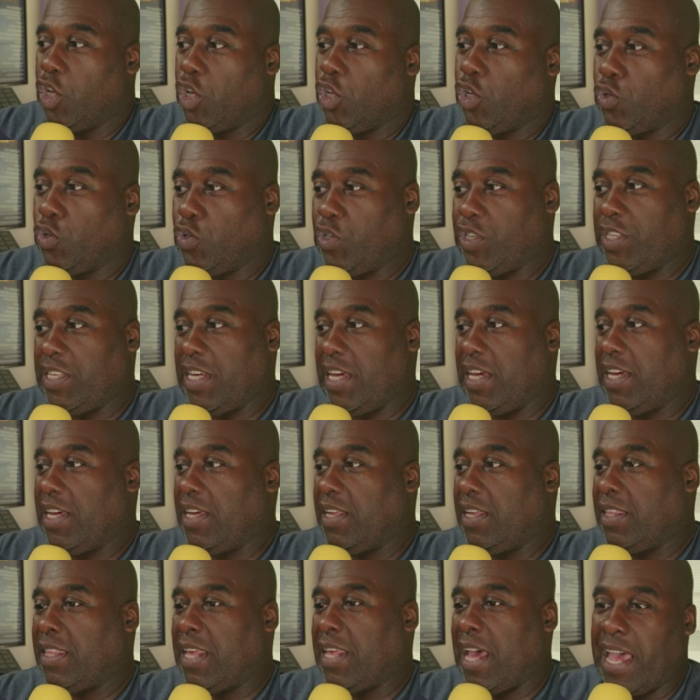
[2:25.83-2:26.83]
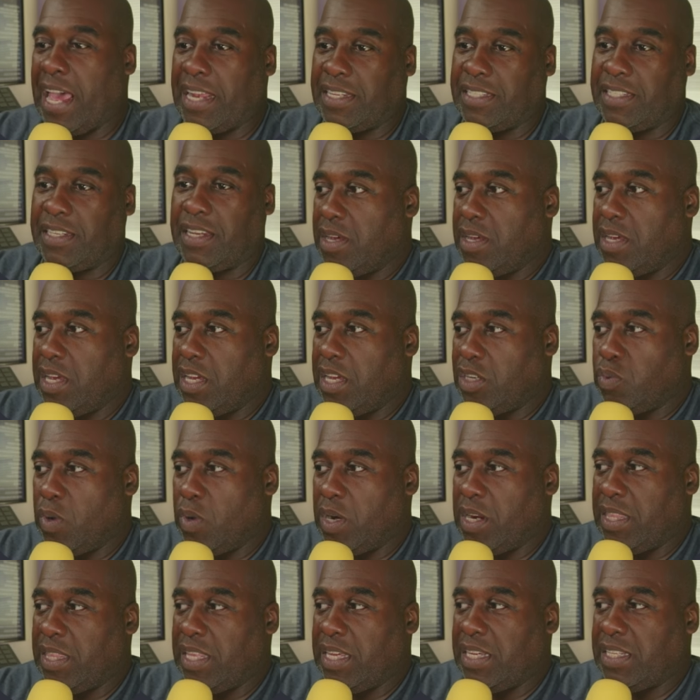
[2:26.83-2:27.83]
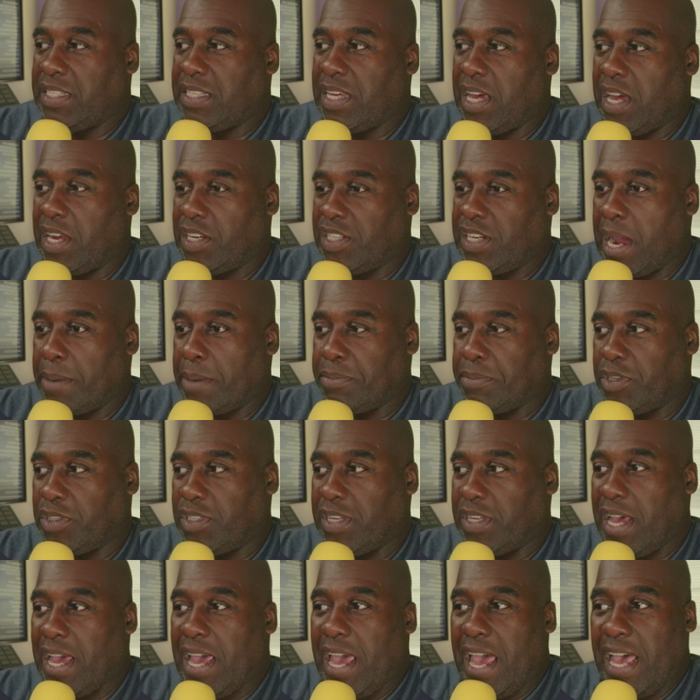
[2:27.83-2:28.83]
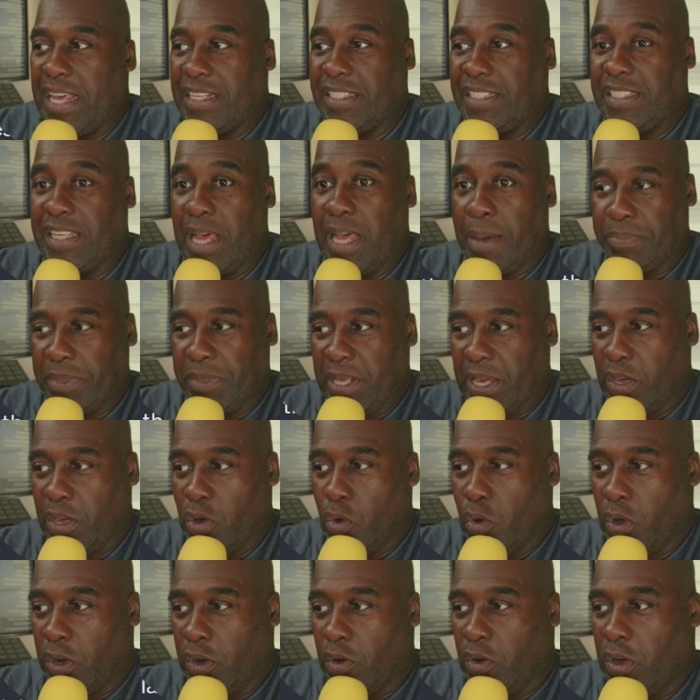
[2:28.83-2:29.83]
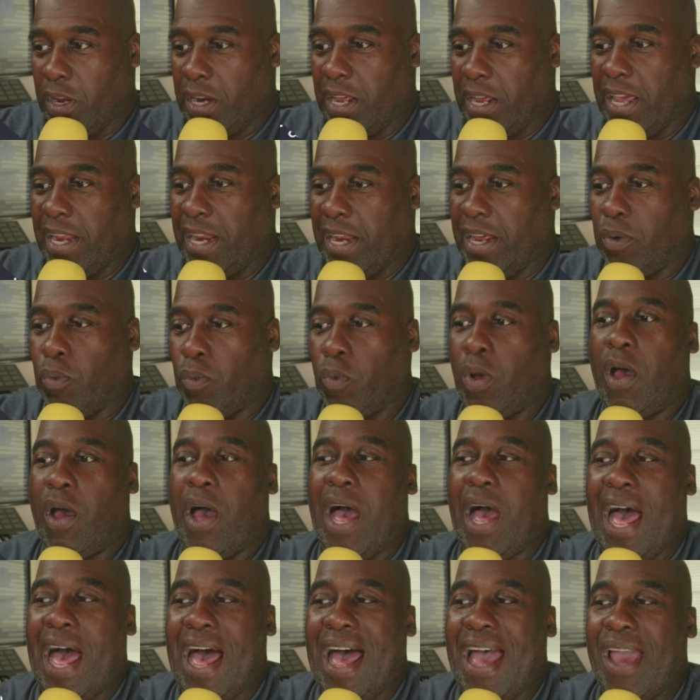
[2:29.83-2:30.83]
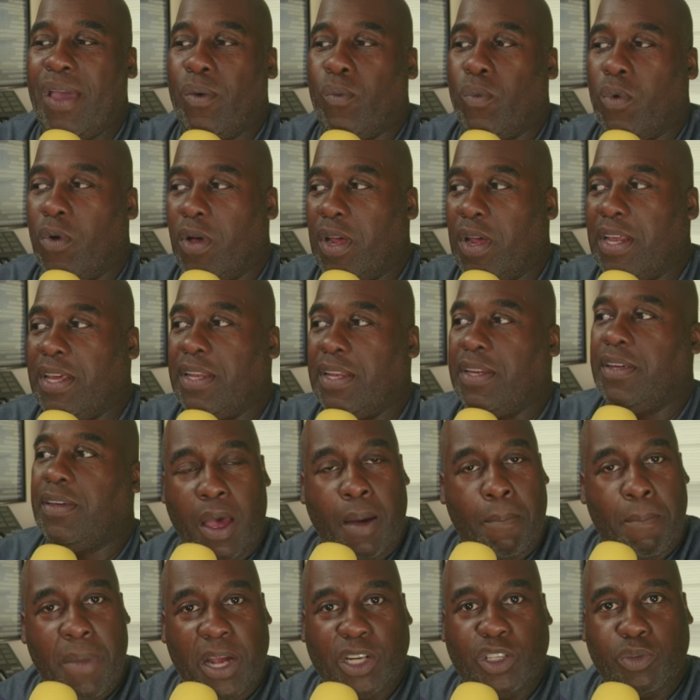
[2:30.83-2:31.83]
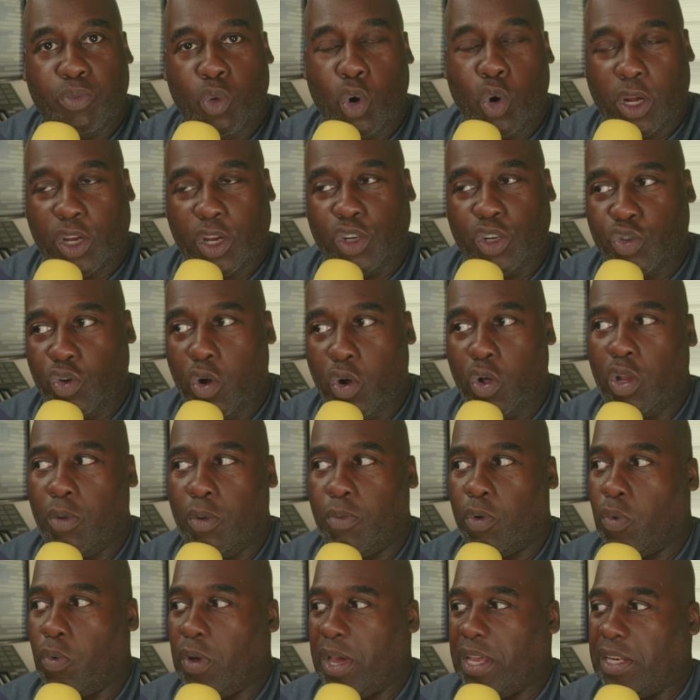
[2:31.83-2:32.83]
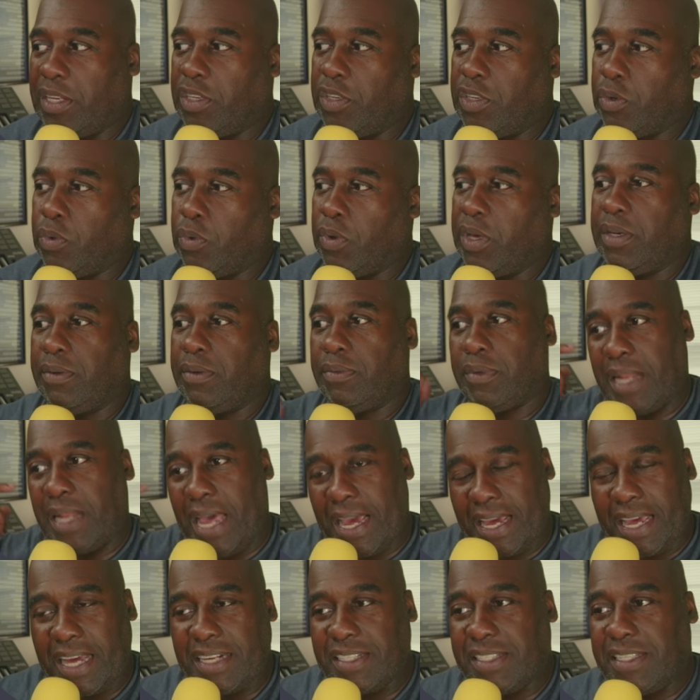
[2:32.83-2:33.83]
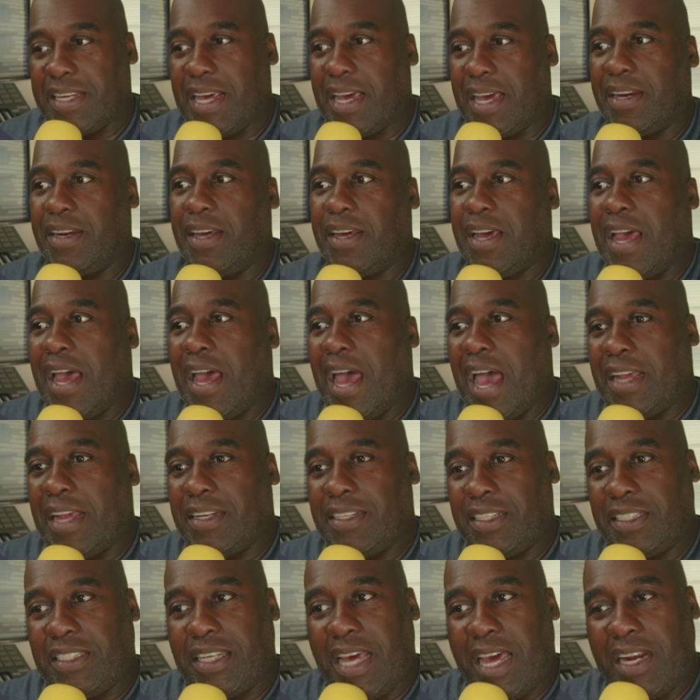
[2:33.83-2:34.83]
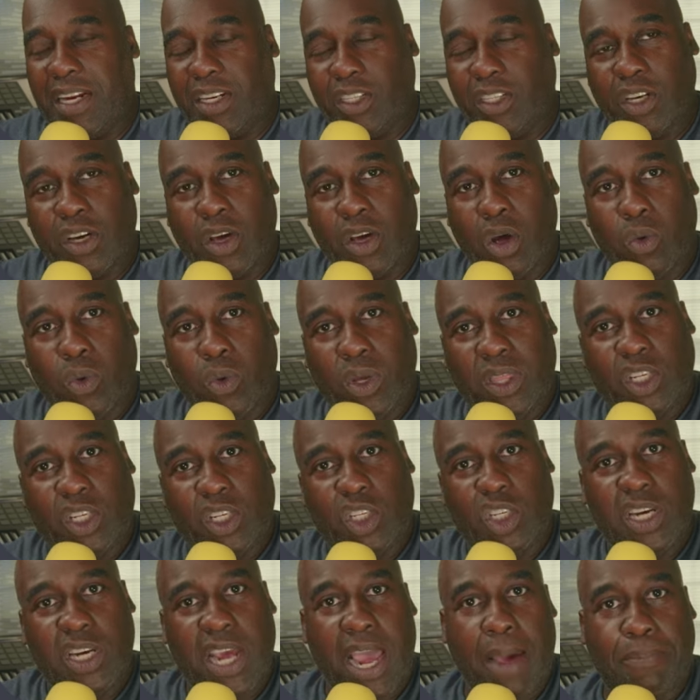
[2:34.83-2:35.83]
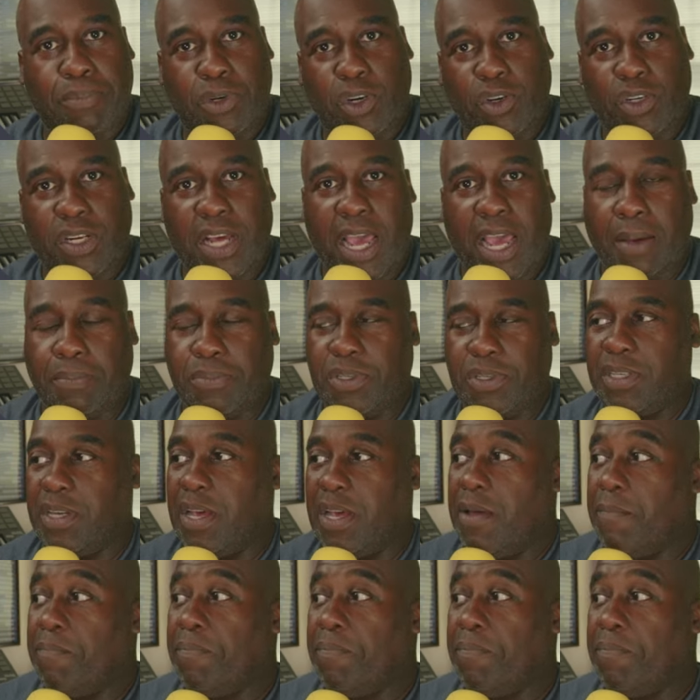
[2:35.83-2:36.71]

you see that each one of these uh, chapters has something going on in it. Well, I wanted a much more controllable way to do it. Like I said, I decided to go with chapter types.